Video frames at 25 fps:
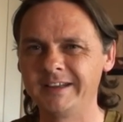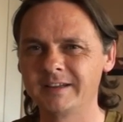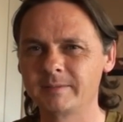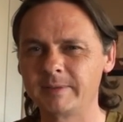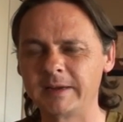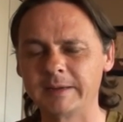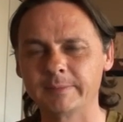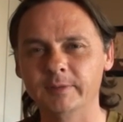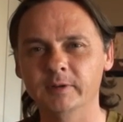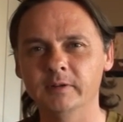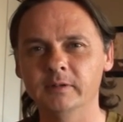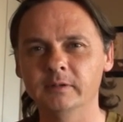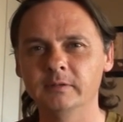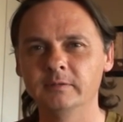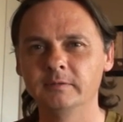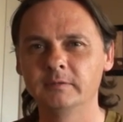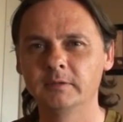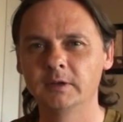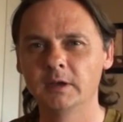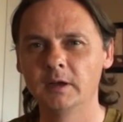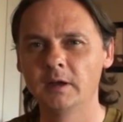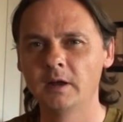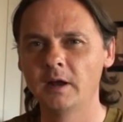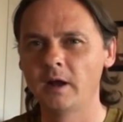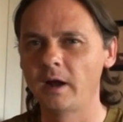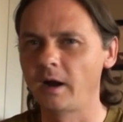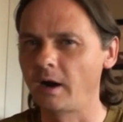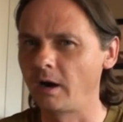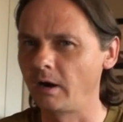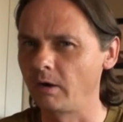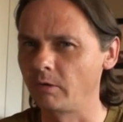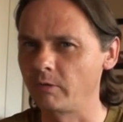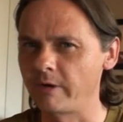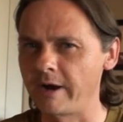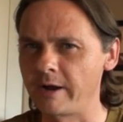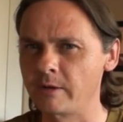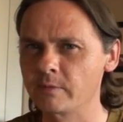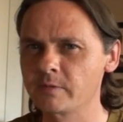the people,
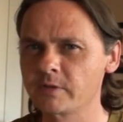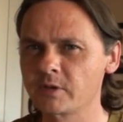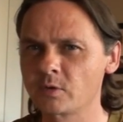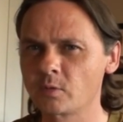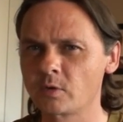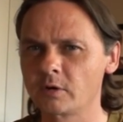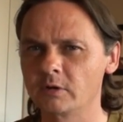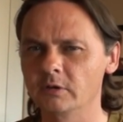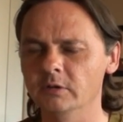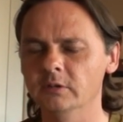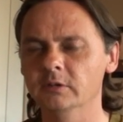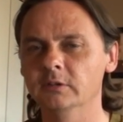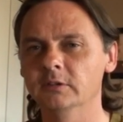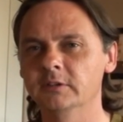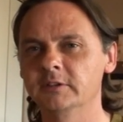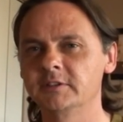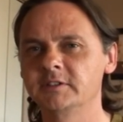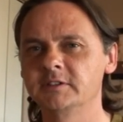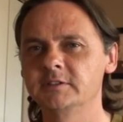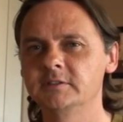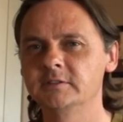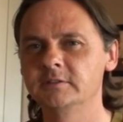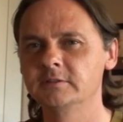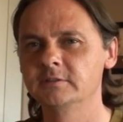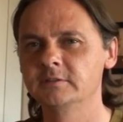around the world,